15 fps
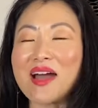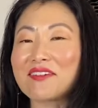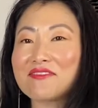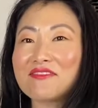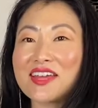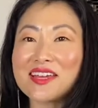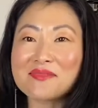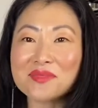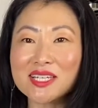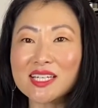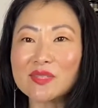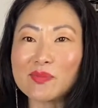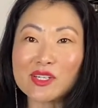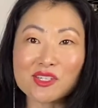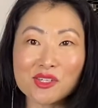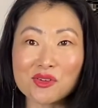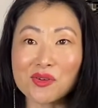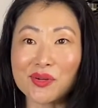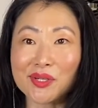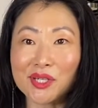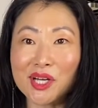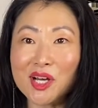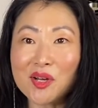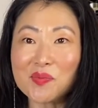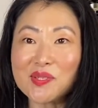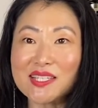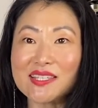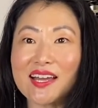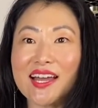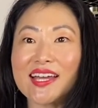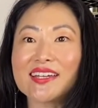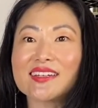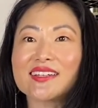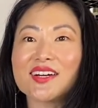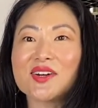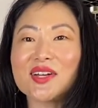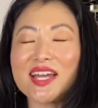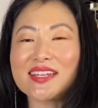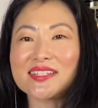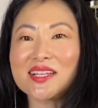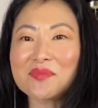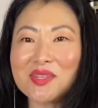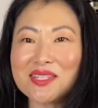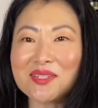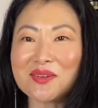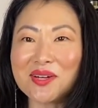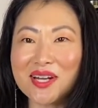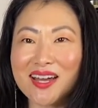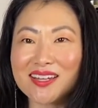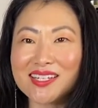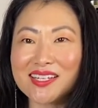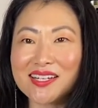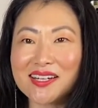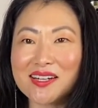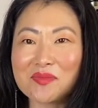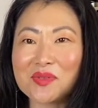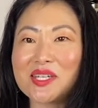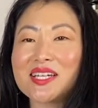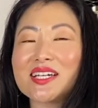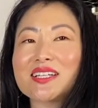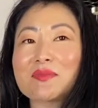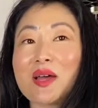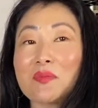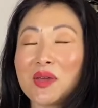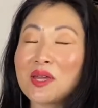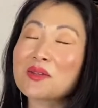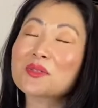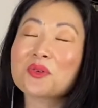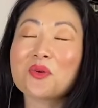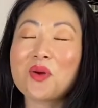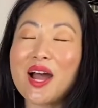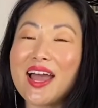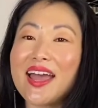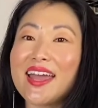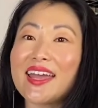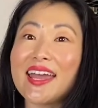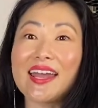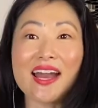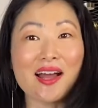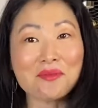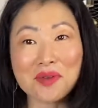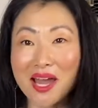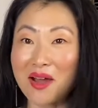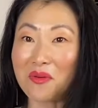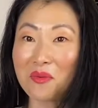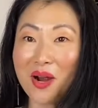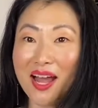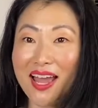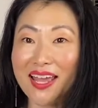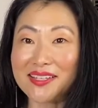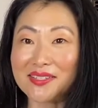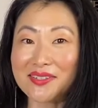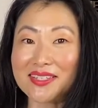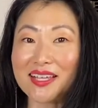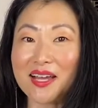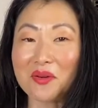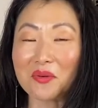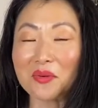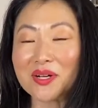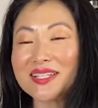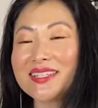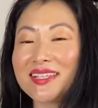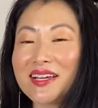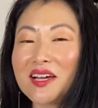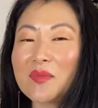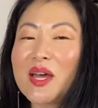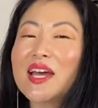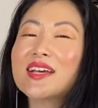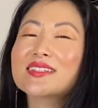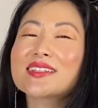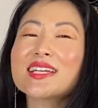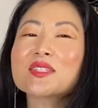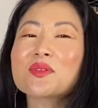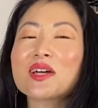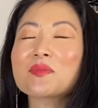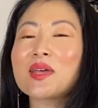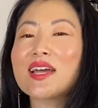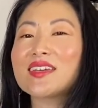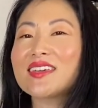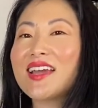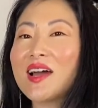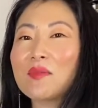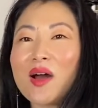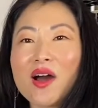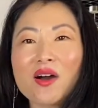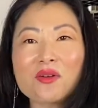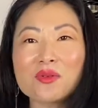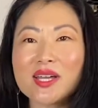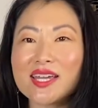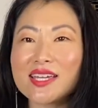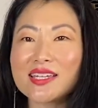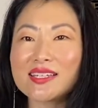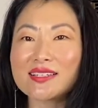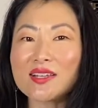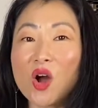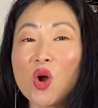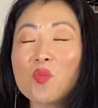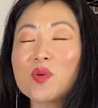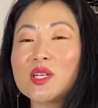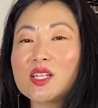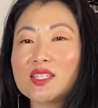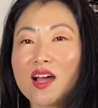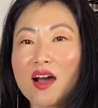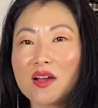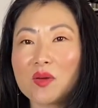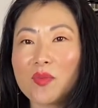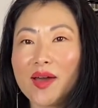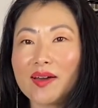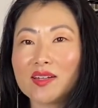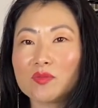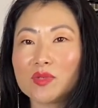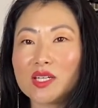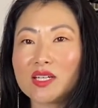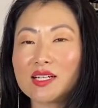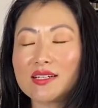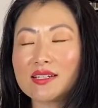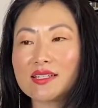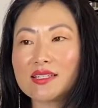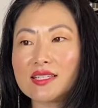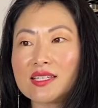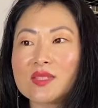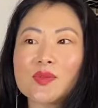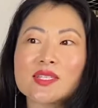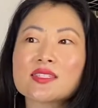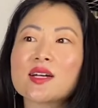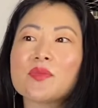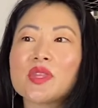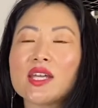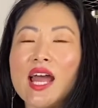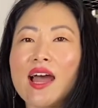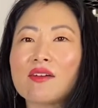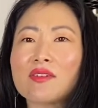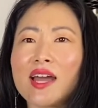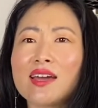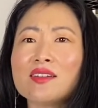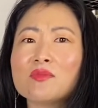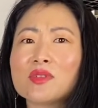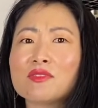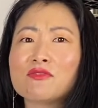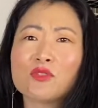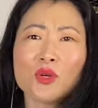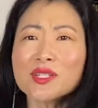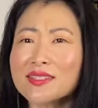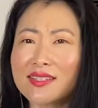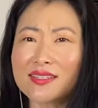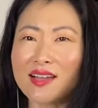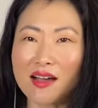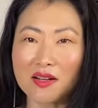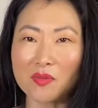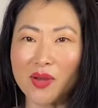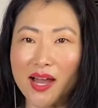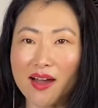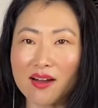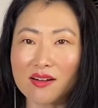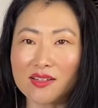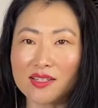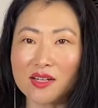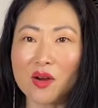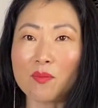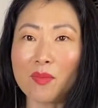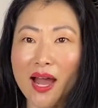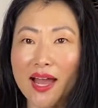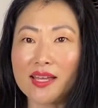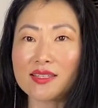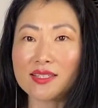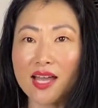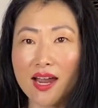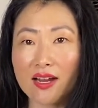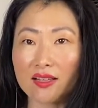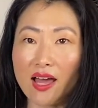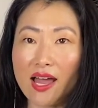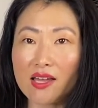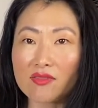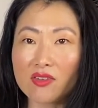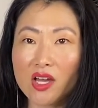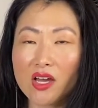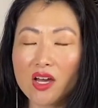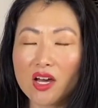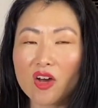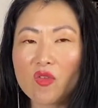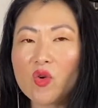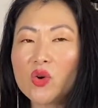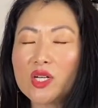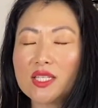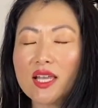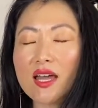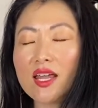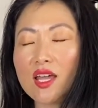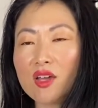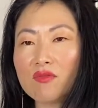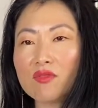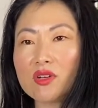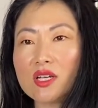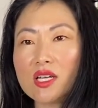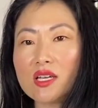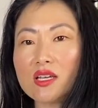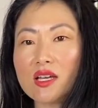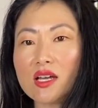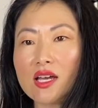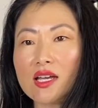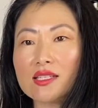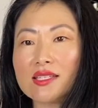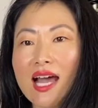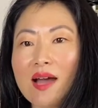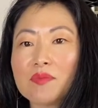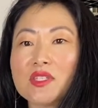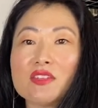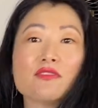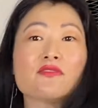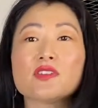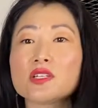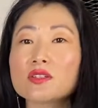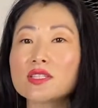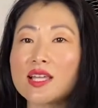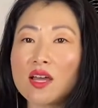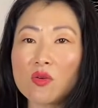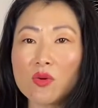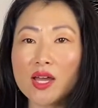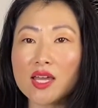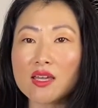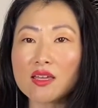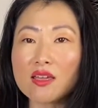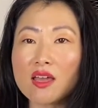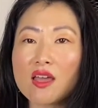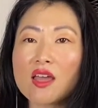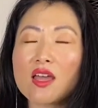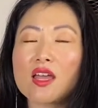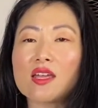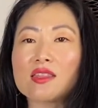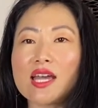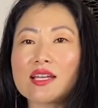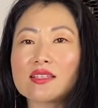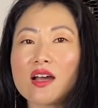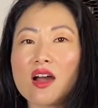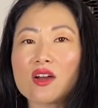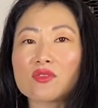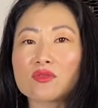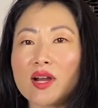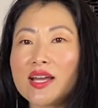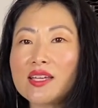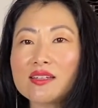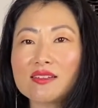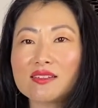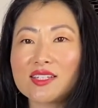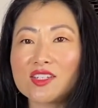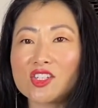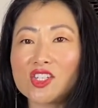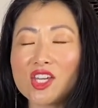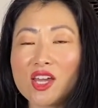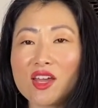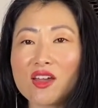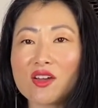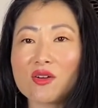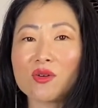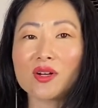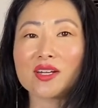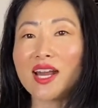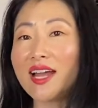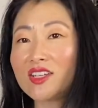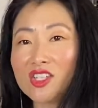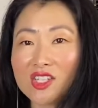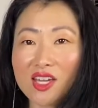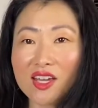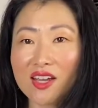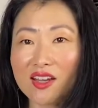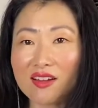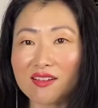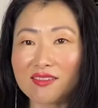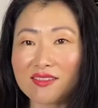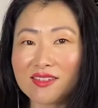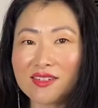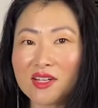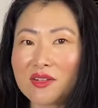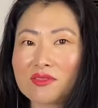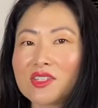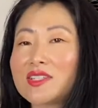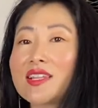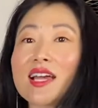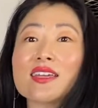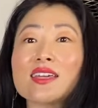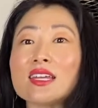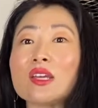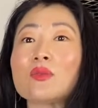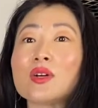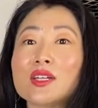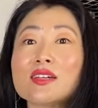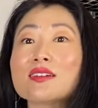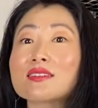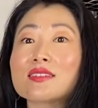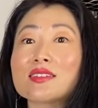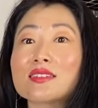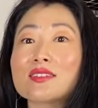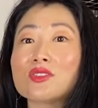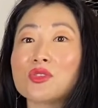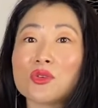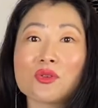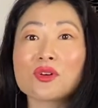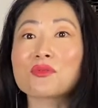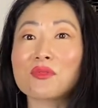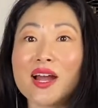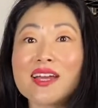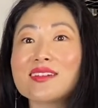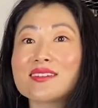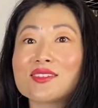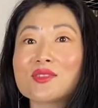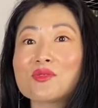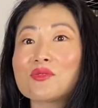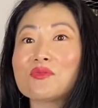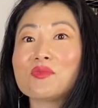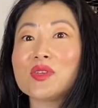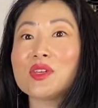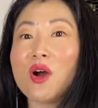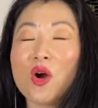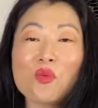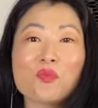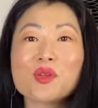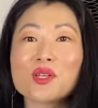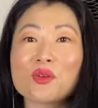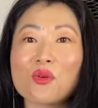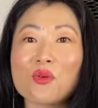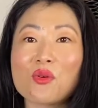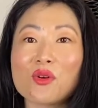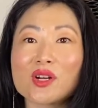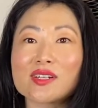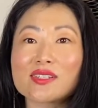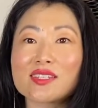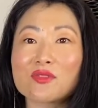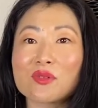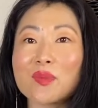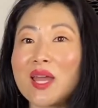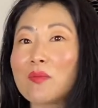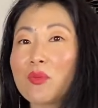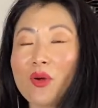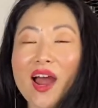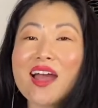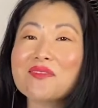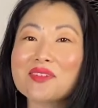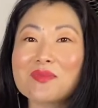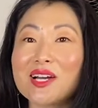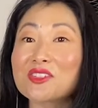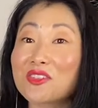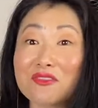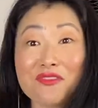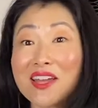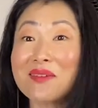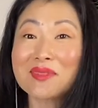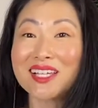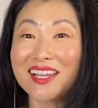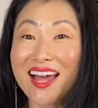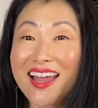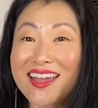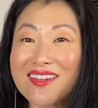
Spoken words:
family, especially growing up, it's okay, something's going on here because my parents are white and I'm not white. So it's what's up? So that's why I'm I'm always open to talk about it, because it's been something I've kind of been forced to talk about, my entire life. Of course, not every adoptee feels that way, and that's our right to share or not share, just like anyone else. It's your right to be open or to remain private about your family life.